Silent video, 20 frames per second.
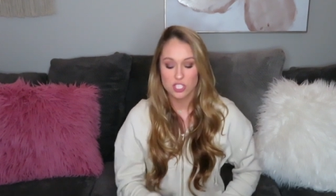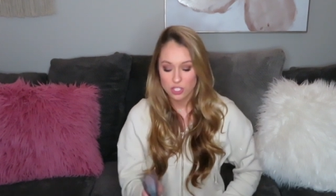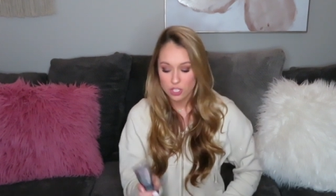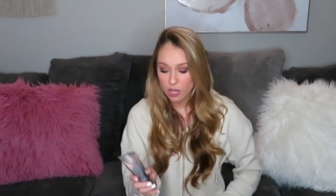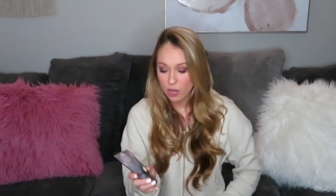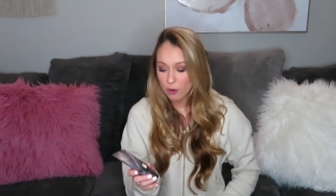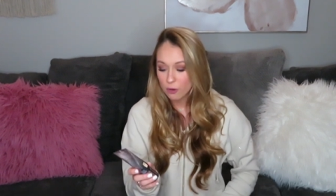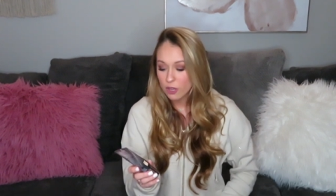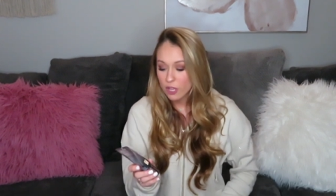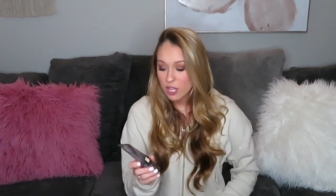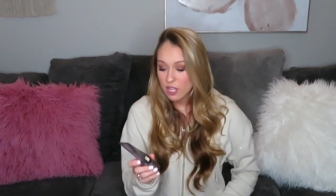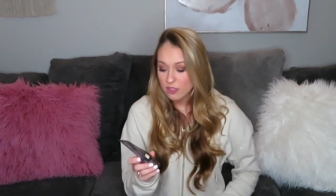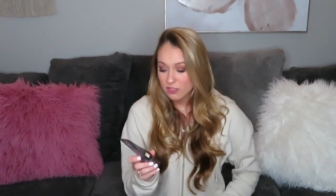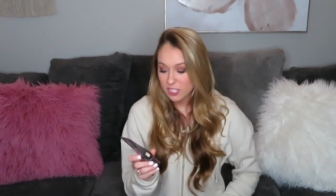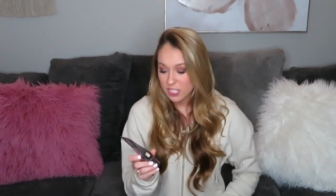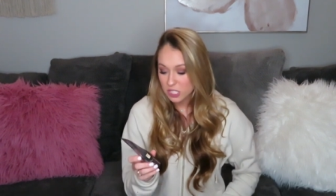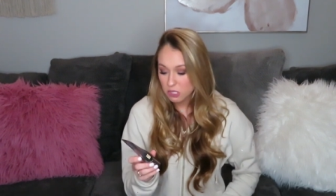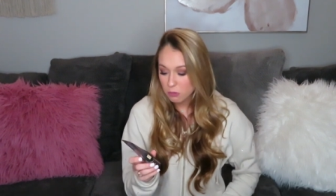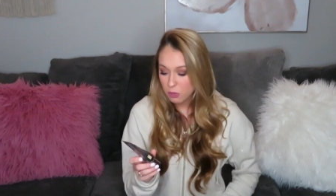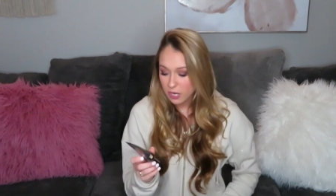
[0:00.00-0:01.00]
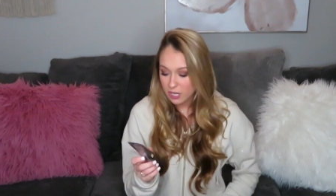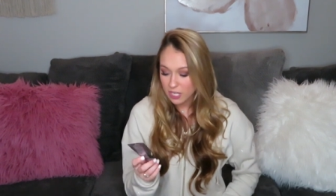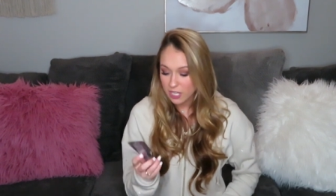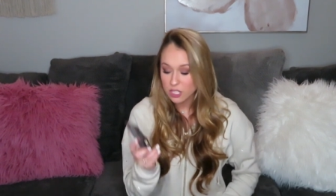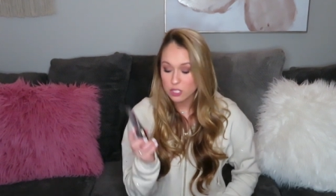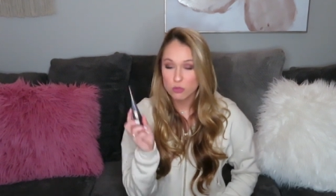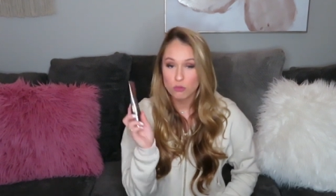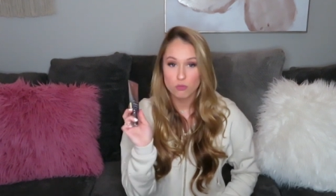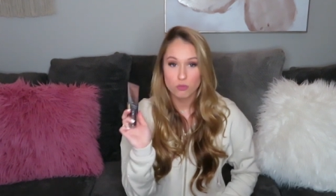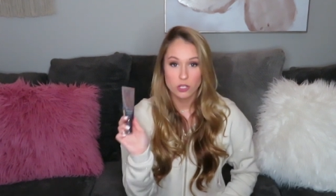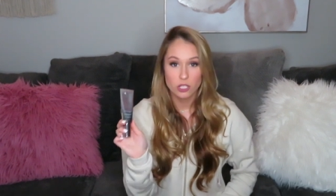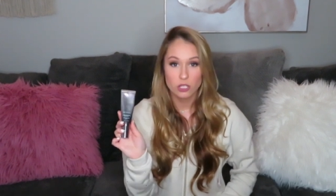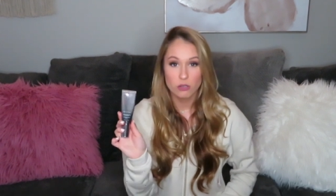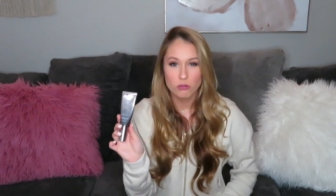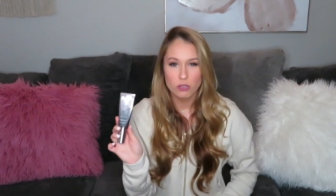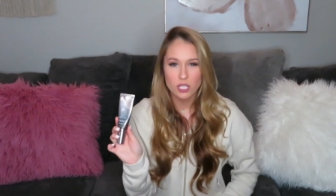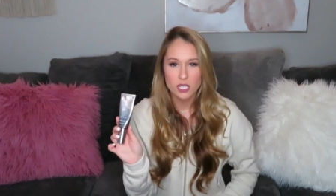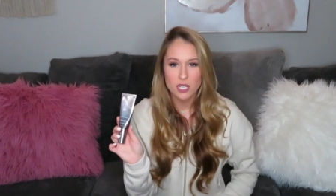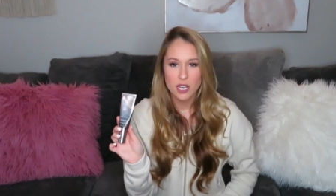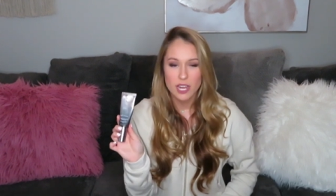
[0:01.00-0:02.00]
So this one is really,
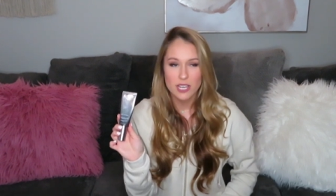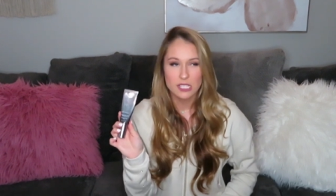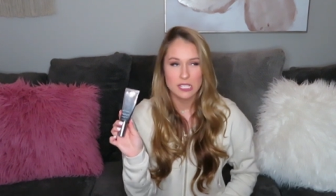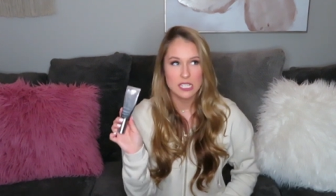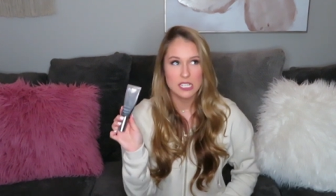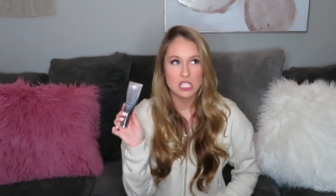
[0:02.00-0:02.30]
really nice.